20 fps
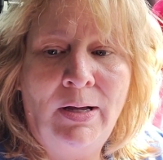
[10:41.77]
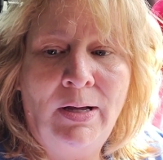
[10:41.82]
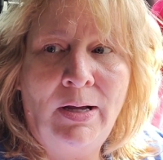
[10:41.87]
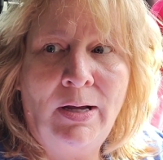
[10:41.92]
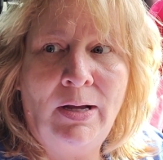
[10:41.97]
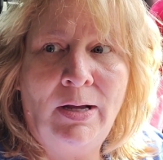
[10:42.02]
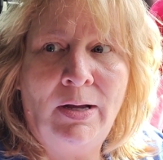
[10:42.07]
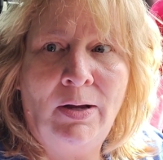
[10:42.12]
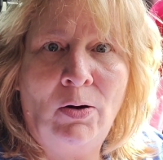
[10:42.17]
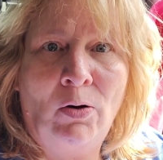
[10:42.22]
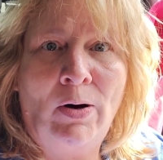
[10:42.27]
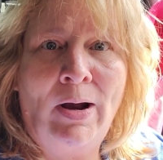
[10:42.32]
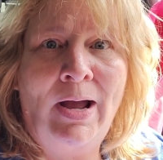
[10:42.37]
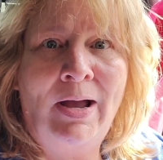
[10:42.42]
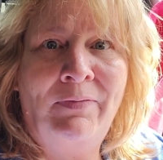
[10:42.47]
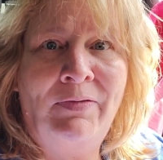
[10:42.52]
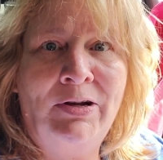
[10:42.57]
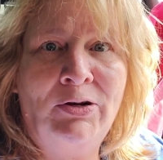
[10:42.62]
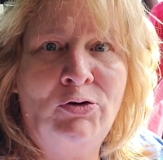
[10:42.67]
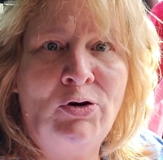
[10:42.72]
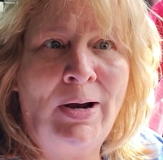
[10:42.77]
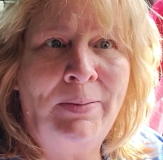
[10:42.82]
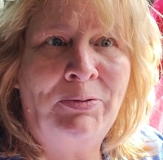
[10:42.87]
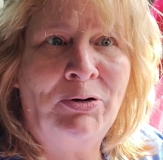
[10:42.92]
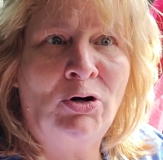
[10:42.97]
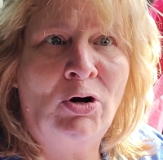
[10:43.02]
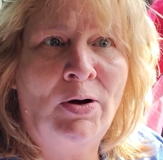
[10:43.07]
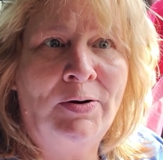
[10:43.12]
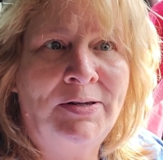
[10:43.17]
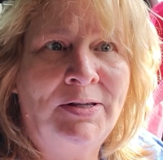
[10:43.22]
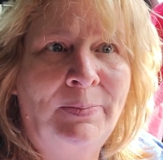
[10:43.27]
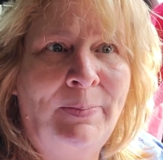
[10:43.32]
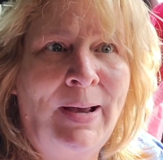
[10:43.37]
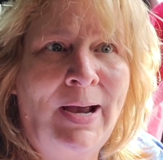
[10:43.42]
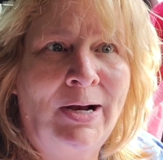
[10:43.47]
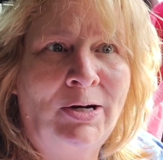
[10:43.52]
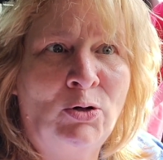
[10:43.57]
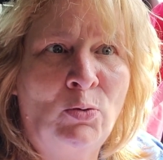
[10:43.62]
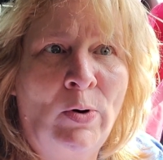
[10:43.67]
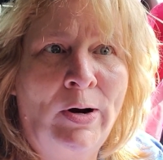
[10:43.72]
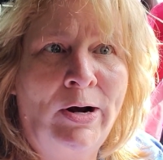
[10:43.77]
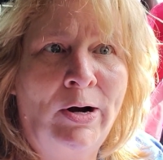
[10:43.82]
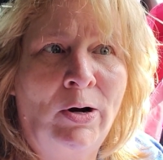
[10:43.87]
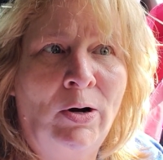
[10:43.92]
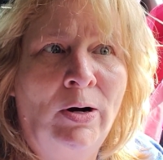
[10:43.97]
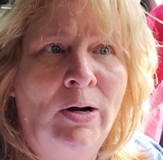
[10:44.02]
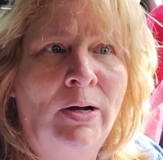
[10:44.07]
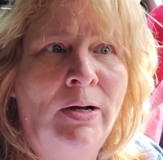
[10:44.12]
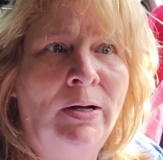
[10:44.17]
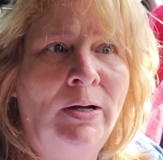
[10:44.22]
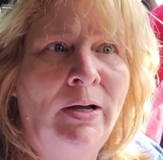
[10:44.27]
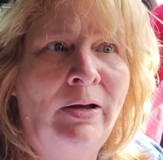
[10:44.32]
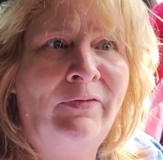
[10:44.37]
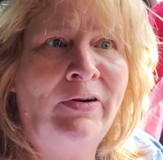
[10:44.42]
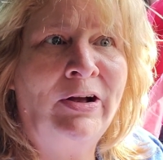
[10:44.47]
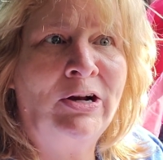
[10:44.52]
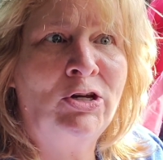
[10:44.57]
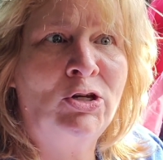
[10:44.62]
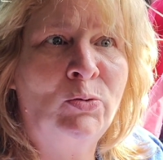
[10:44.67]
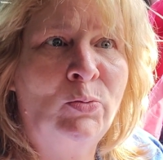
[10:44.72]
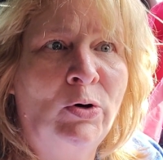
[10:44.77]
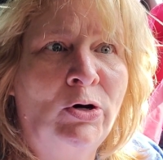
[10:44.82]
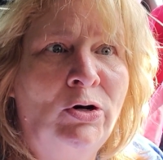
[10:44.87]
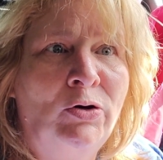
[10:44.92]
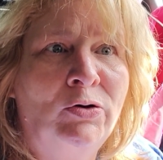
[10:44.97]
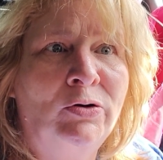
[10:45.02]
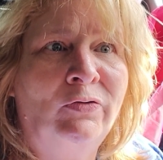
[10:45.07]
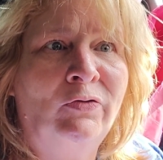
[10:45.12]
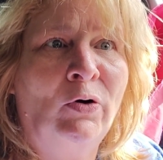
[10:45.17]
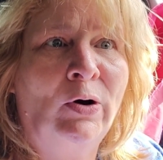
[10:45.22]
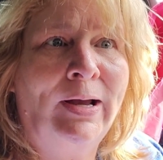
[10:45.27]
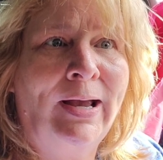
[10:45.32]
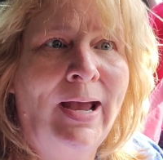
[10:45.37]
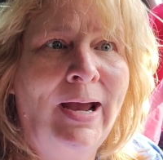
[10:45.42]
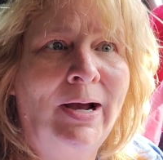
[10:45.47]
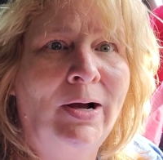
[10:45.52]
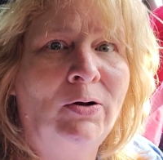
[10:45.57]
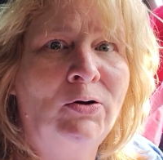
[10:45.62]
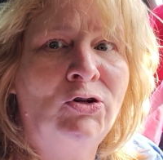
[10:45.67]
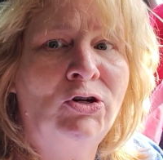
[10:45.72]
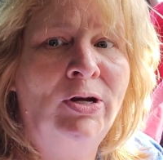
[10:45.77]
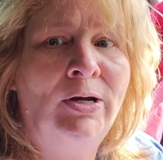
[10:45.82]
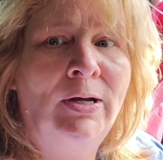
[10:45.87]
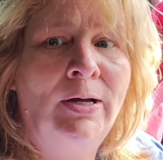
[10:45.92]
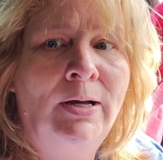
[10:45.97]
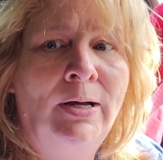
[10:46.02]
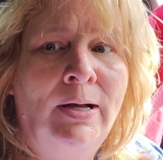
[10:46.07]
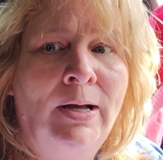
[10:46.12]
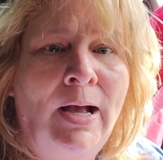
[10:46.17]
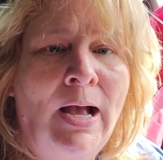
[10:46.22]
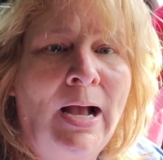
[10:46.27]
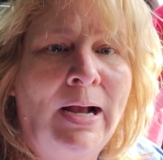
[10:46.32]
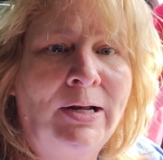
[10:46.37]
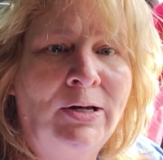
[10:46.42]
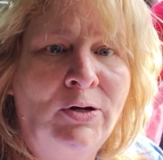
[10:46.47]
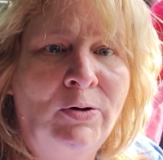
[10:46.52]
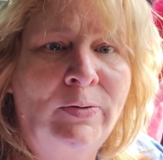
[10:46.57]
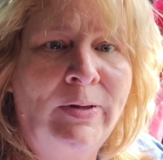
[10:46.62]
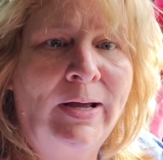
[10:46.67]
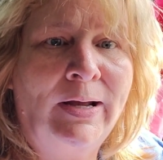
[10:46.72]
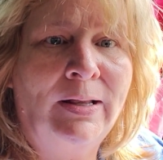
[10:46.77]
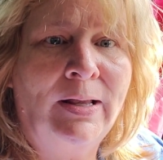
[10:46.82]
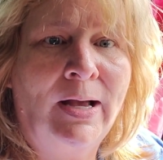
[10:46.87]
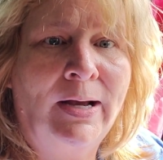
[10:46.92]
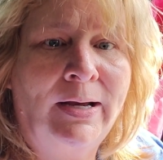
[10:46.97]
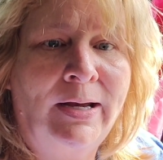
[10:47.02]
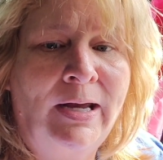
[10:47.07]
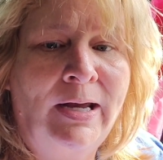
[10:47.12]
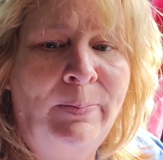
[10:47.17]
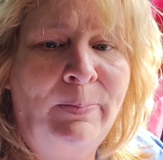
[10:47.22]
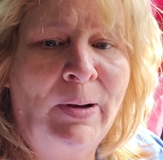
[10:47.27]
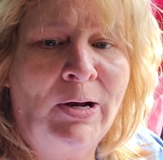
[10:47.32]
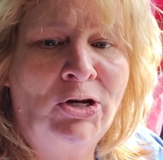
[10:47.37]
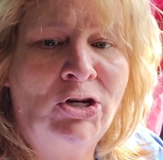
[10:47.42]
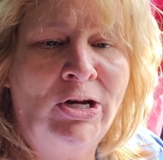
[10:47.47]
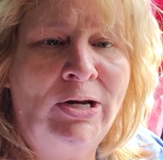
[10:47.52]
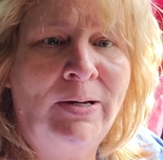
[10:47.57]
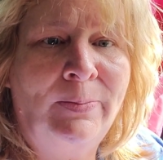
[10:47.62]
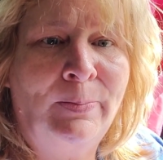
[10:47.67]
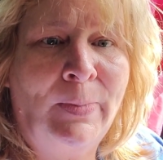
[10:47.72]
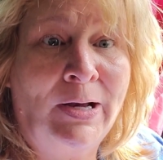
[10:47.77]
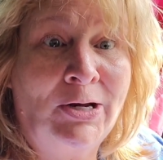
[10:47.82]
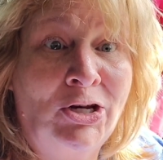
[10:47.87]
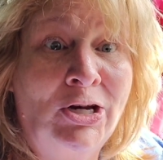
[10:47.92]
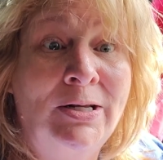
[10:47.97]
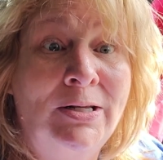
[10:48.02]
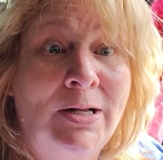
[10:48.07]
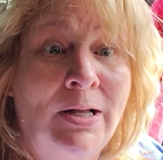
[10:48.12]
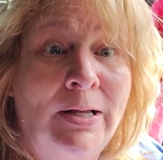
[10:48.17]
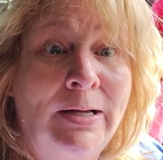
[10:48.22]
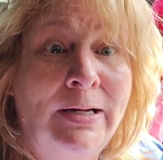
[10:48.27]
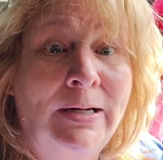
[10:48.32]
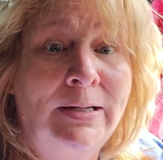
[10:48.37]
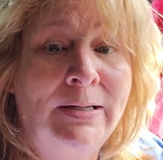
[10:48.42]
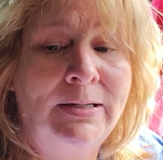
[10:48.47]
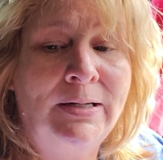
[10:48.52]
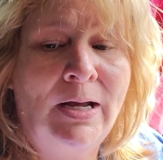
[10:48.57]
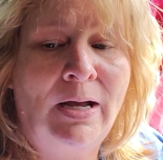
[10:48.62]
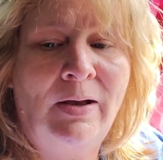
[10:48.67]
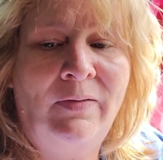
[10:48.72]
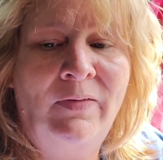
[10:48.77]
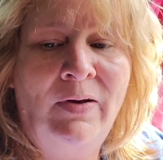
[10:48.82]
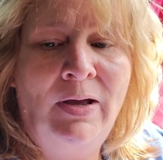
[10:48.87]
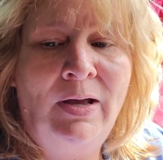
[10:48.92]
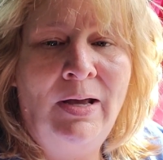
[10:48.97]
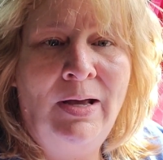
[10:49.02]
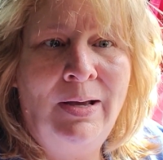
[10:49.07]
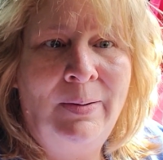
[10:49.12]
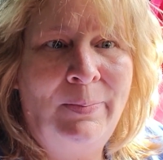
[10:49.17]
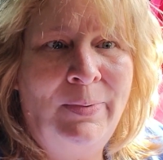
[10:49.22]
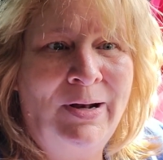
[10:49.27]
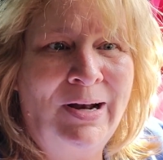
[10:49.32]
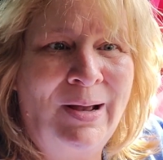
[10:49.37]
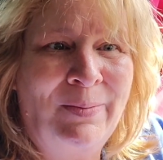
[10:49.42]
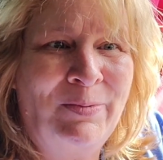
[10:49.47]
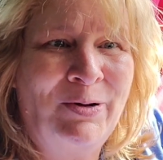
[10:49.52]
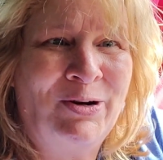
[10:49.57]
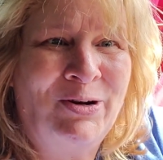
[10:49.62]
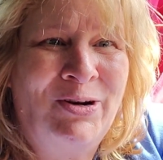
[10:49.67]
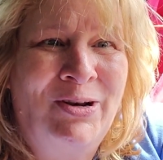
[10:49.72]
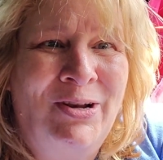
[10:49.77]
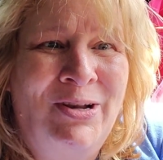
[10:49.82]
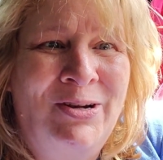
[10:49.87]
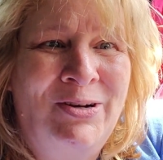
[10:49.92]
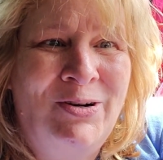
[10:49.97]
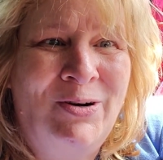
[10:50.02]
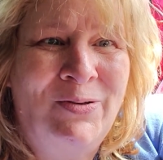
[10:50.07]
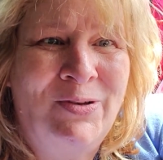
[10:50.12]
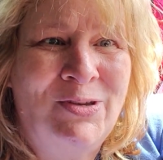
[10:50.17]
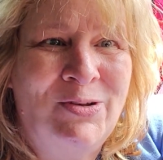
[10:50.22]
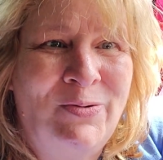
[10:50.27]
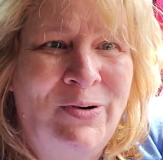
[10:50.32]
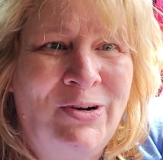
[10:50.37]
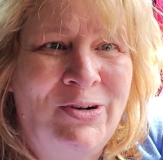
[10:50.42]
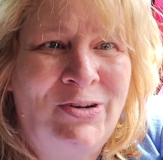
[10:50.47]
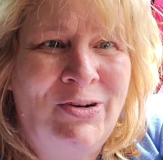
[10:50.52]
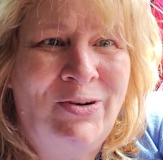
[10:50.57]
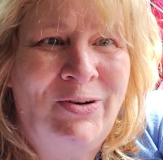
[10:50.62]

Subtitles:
or have it draped across the back to where if I just want to use it for a couch, I can do that and like keep my sheets clean and stuff. But I'm going to turn this around and show